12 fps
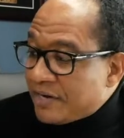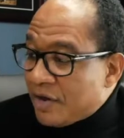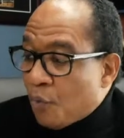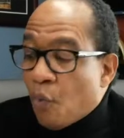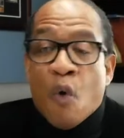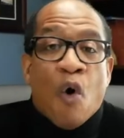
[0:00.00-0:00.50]
any
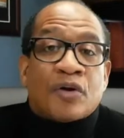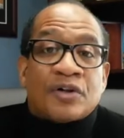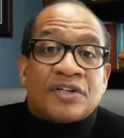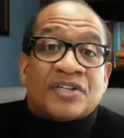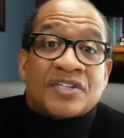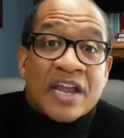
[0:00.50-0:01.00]

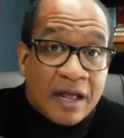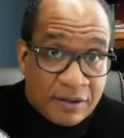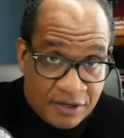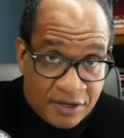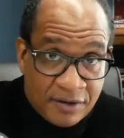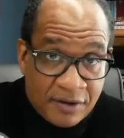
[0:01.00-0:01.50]
water to sell
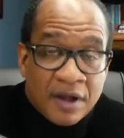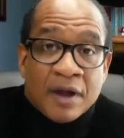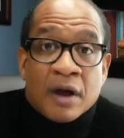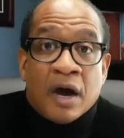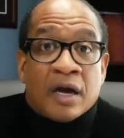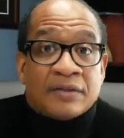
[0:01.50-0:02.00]
you
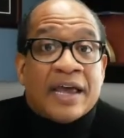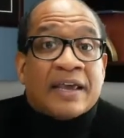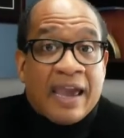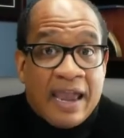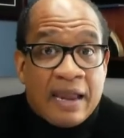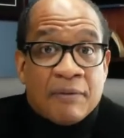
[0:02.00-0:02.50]
that
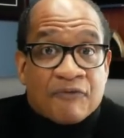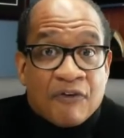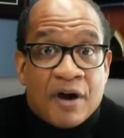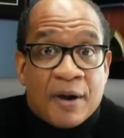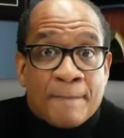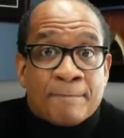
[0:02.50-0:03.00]
came
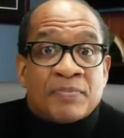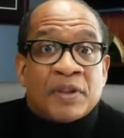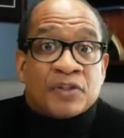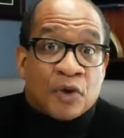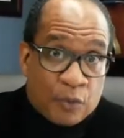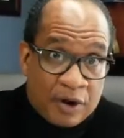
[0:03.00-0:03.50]
from
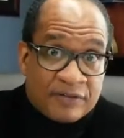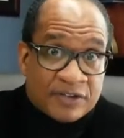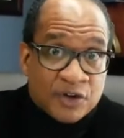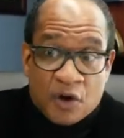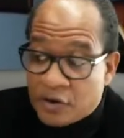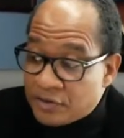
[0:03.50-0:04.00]
the River
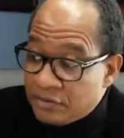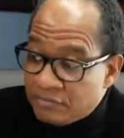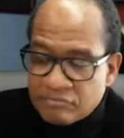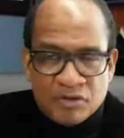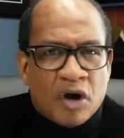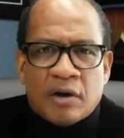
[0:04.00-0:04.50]
Jordan.
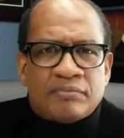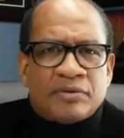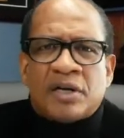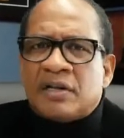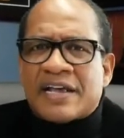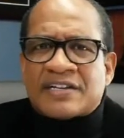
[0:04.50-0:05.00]
Nope,
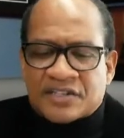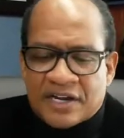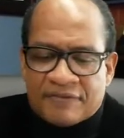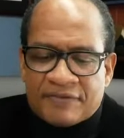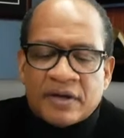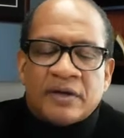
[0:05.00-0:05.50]
none of that
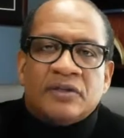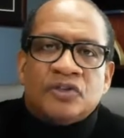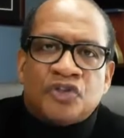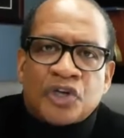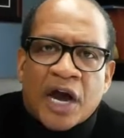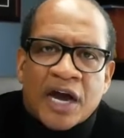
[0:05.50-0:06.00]
stuff.
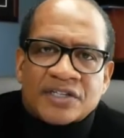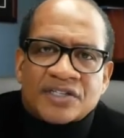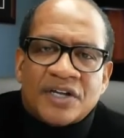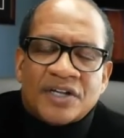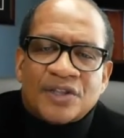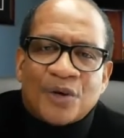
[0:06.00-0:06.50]

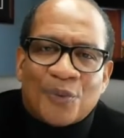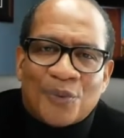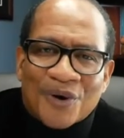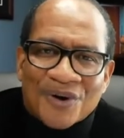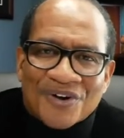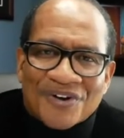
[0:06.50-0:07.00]
Just the
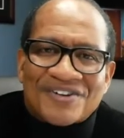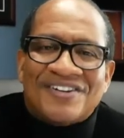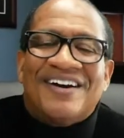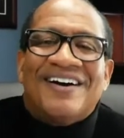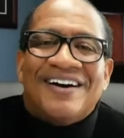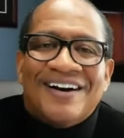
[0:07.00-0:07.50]

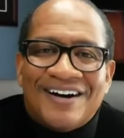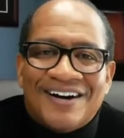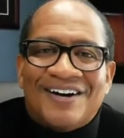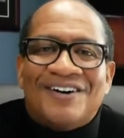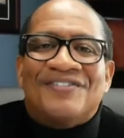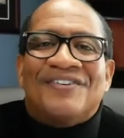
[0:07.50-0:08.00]
Word
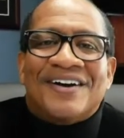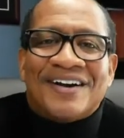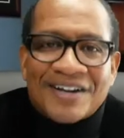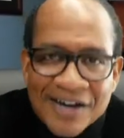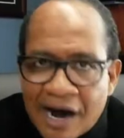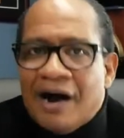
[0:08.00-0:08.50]
of
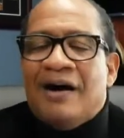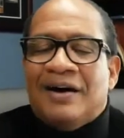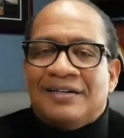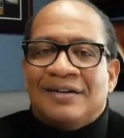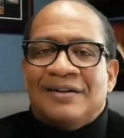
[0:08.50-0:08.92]
God.